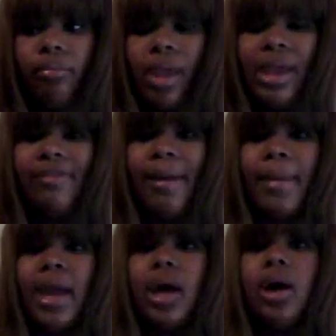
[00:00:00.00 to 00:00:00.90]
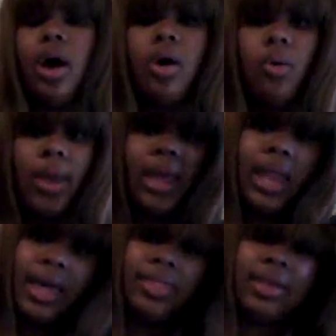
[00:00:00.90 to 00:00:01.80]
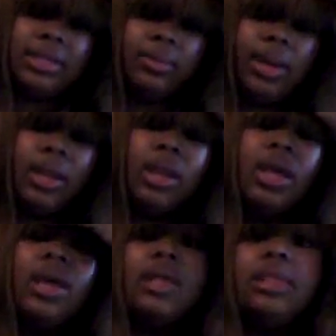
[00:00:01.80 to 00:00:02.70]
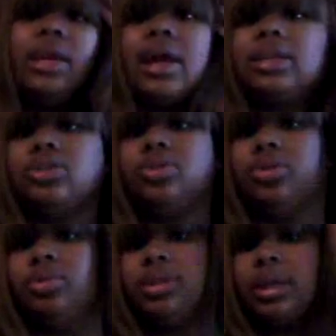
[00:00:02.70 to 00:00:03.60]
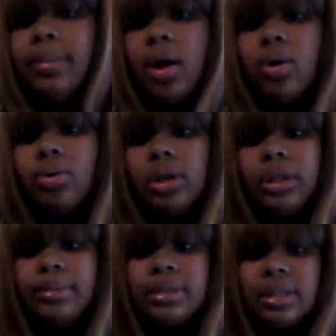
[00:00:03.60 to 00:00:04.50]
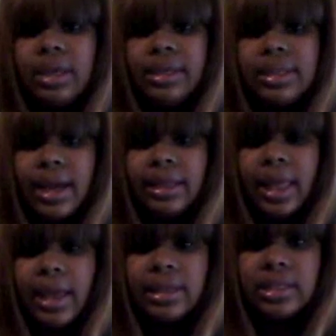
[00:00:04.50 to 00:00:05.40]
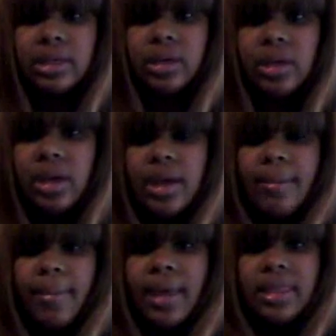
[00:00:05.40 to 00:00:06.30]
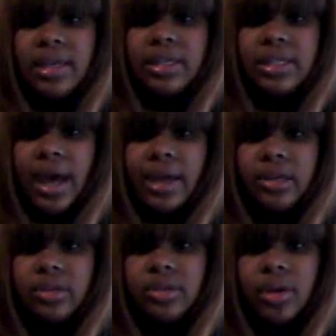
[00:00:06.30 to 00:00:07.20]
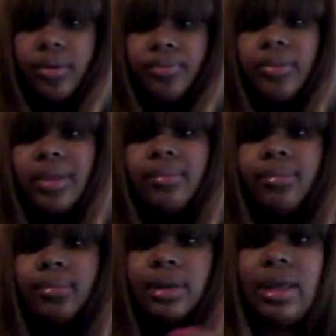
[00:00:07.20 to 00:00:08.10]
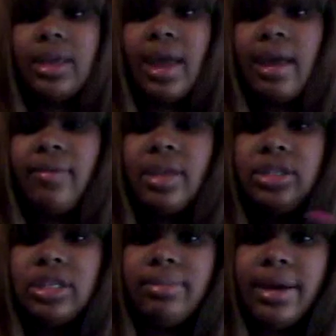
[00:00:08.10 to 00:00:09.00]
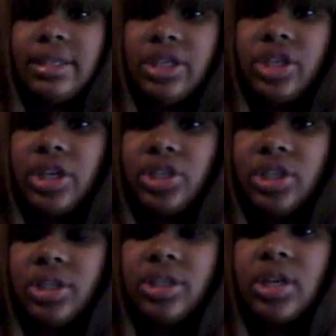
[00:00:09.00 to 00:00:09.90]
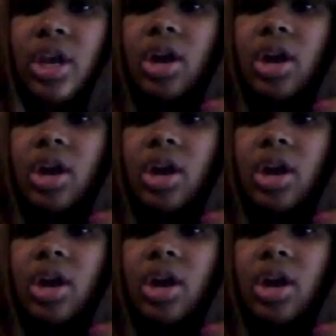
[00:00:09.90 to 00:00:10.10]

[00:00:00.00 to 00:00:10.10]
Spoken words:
if I make a whole wig like this one, then I do use some old clips and things like that to make these tighter. So, but there you have it. That's just my suggestions